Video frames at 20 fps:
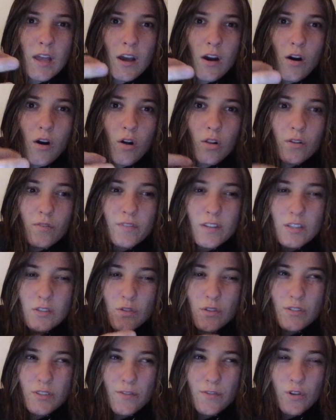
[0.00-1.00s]
all of these
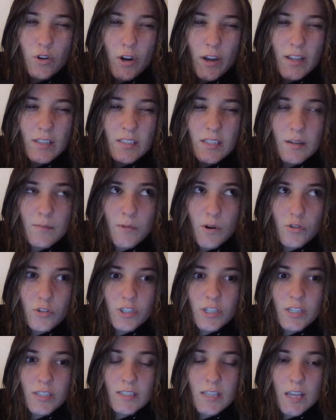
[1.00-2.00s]
sorts of crazy
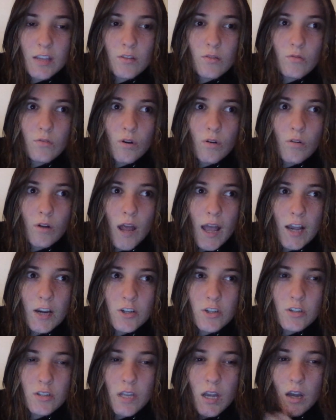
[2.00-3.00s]
emotions that you don't
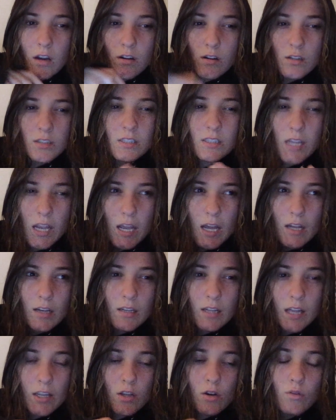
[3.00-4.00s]
actually understand.
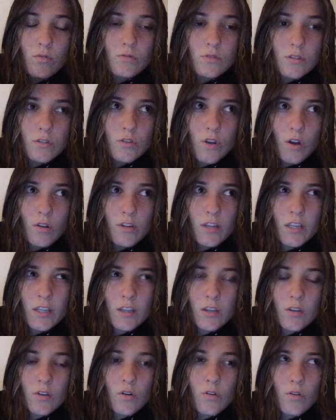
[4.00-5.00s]
Like, you don't know, like,
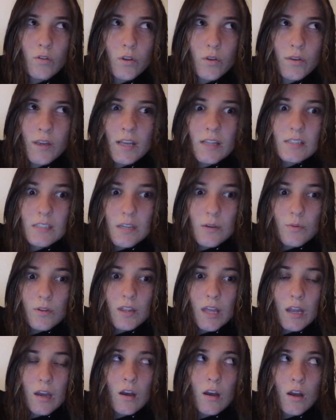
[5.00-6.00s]
you can't sit with
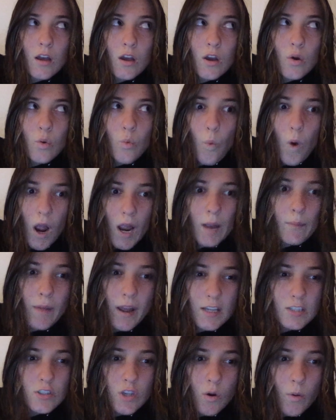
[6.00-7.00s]
like, why am I
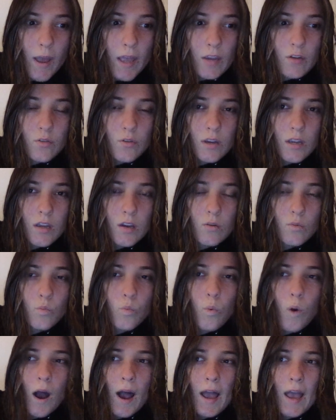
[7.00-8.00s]
so angry?
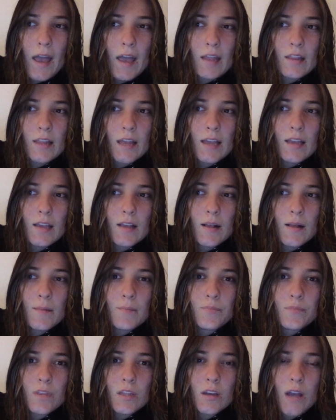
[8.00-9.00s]
Why, like,
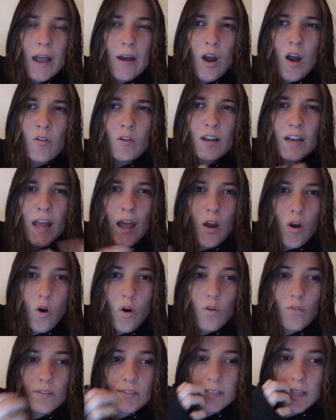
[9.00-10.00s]
how did I all
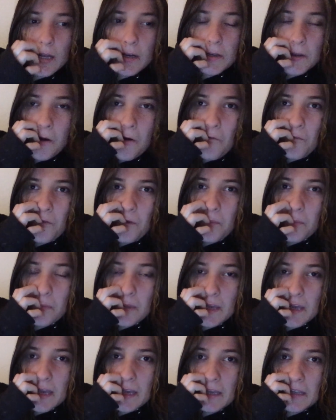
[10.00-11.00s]
of a sudden go from
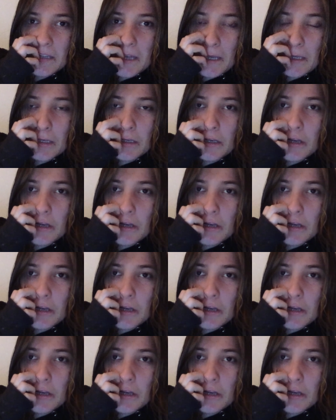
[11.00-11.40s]
being like,